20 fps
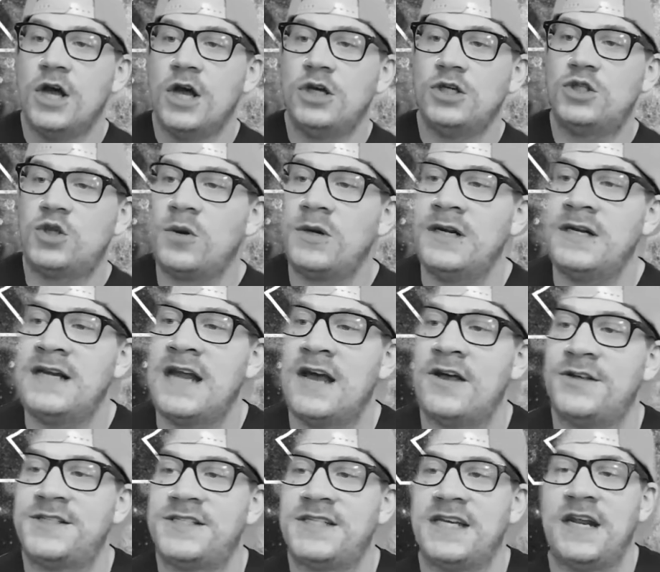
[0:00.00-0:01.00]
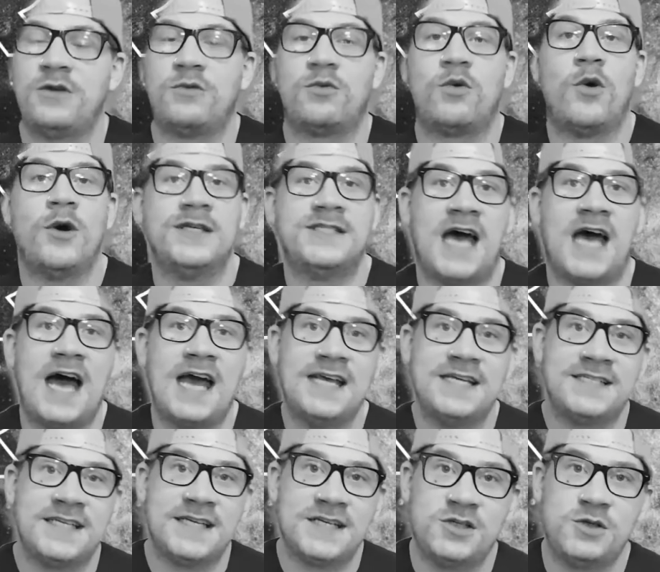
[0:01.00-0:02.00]
Jordan Nelson and Royce
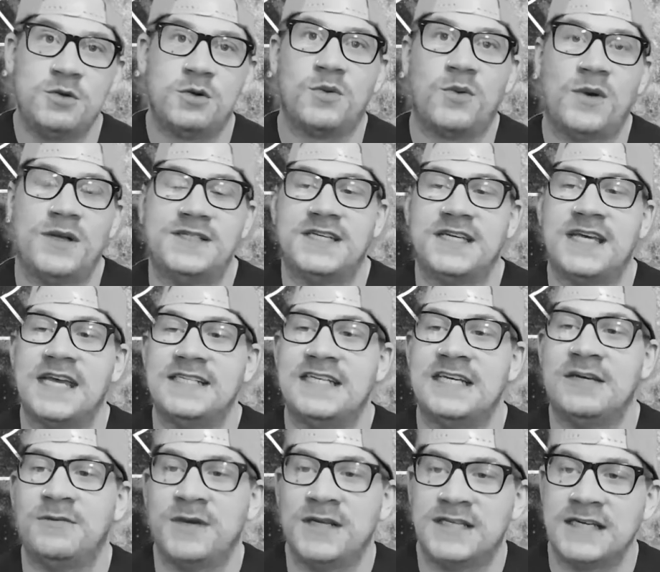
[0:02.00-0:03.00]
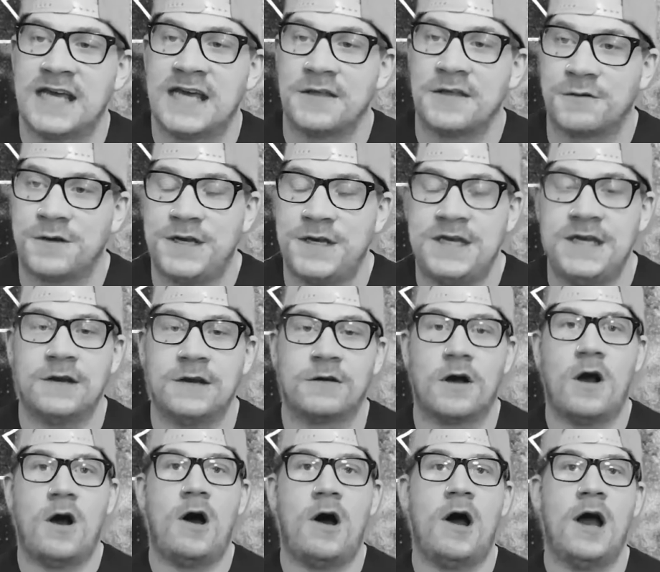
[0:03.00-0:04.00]
Isaacs, who are once again teaming together here
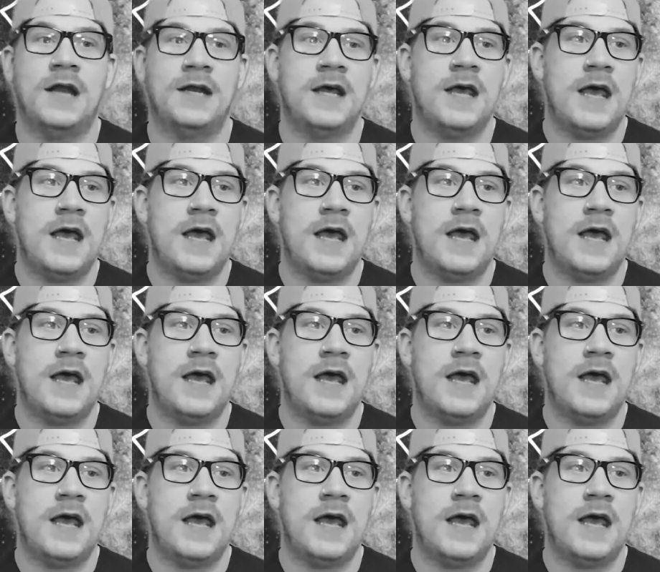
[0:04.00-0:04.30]
on